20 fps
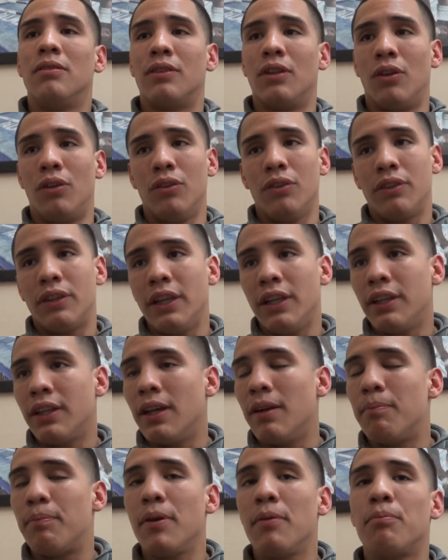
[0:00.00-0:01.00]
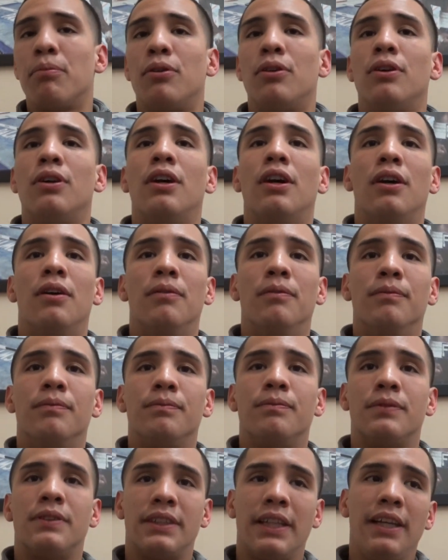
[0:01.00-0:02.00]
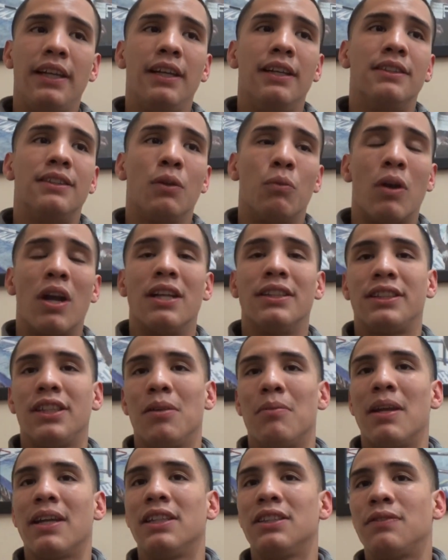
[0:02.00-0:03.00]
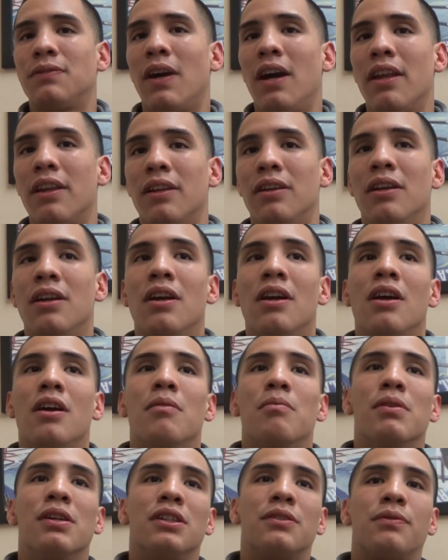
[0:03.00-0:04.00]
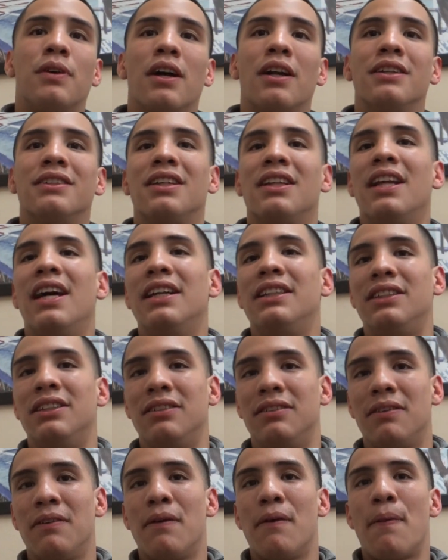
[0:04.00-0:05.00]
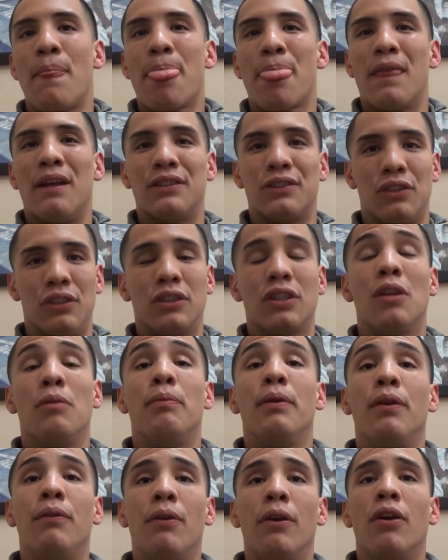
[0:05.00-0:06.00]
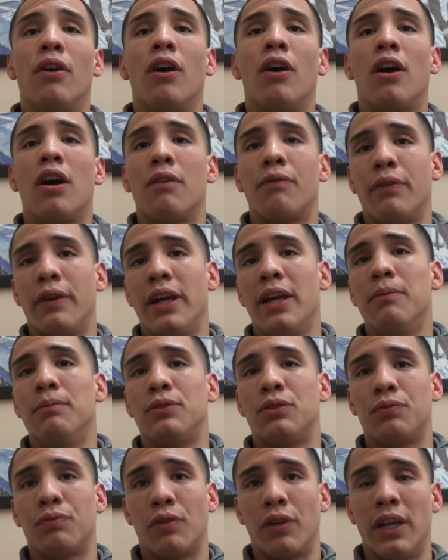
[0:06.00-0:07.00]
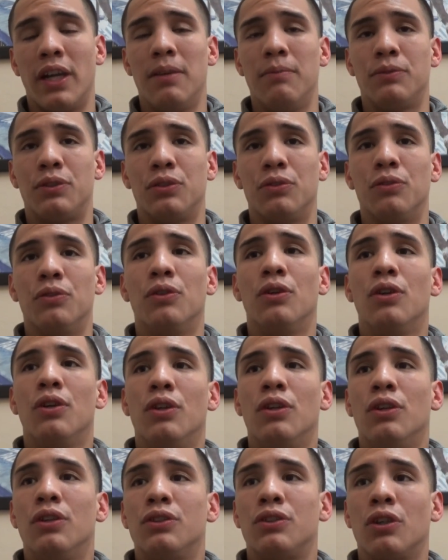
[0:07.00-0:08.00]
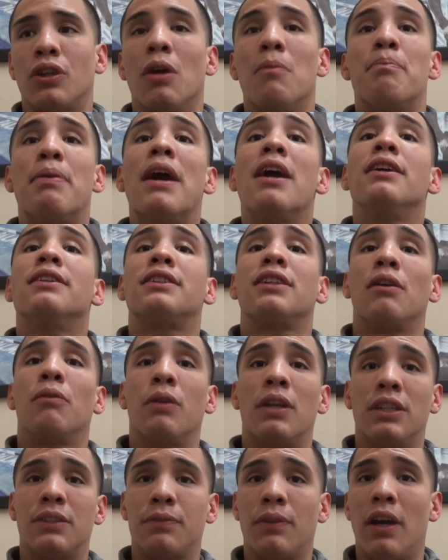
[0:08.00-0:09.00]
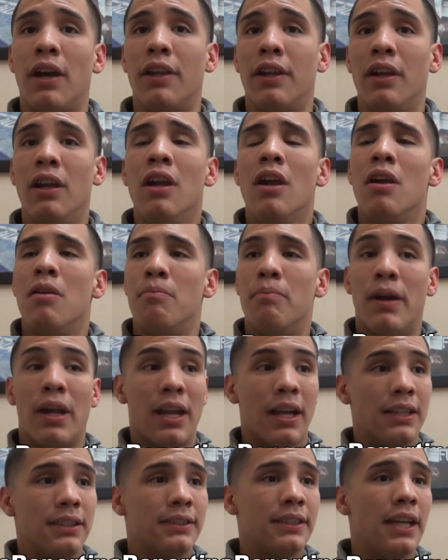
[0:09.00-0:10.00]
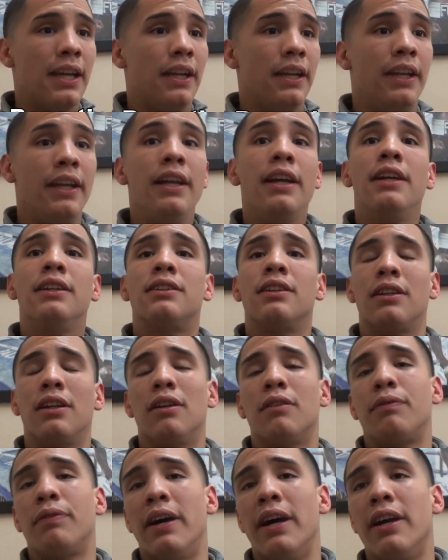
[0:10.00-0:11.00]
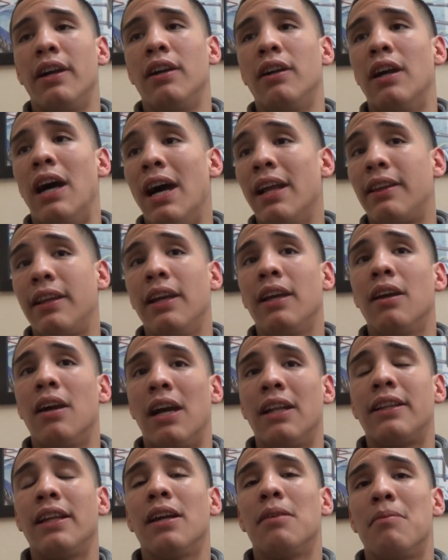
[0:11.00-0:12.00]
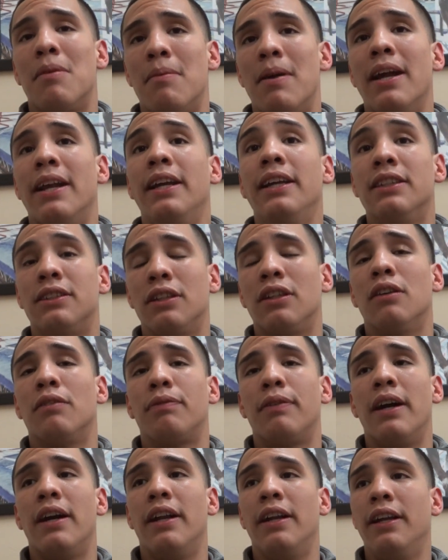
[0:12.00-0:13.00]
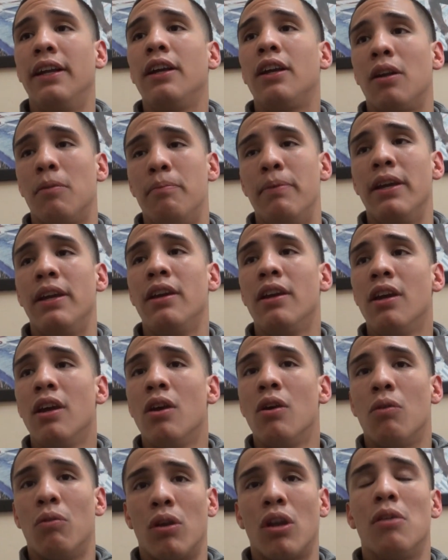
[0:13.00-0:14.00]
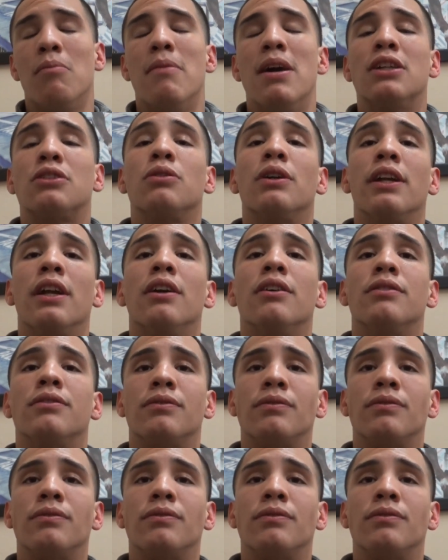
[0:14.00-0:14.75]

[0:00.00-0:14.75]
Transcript: The only thing that people see is they want to see him like his father. But his father's a legend. So it's going to be real hard for him to compare himself with his father. But like I said, he is a good fighter. I think in my mind he is a good fighter. He could be one of the best right now.